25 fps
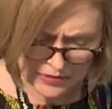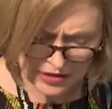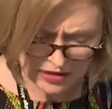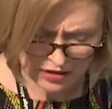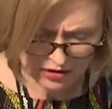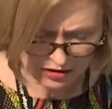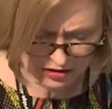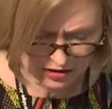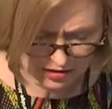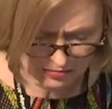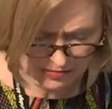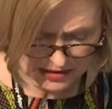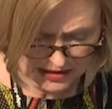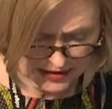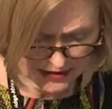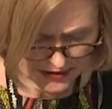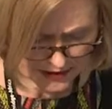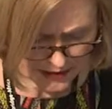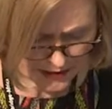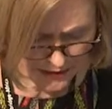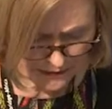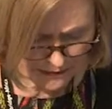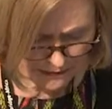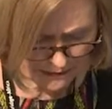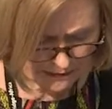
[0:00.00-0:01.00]

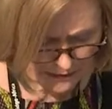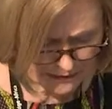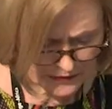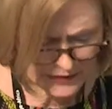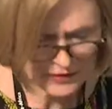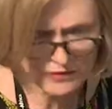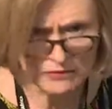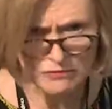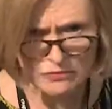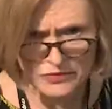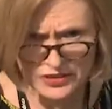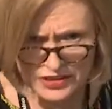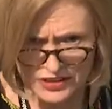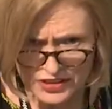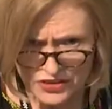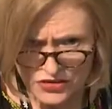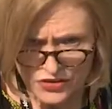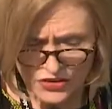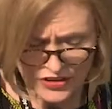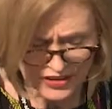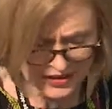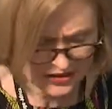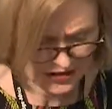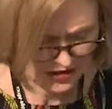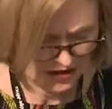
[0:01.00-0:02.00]
economies with an
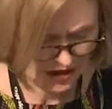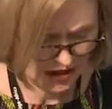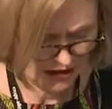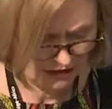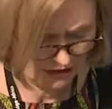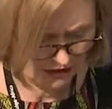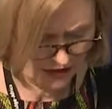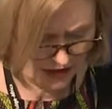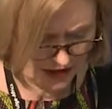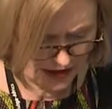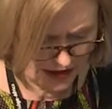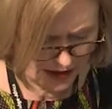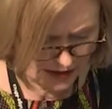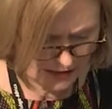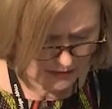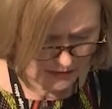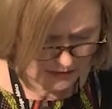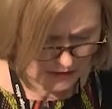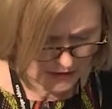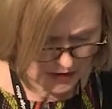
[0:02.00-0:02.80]
interest in Africa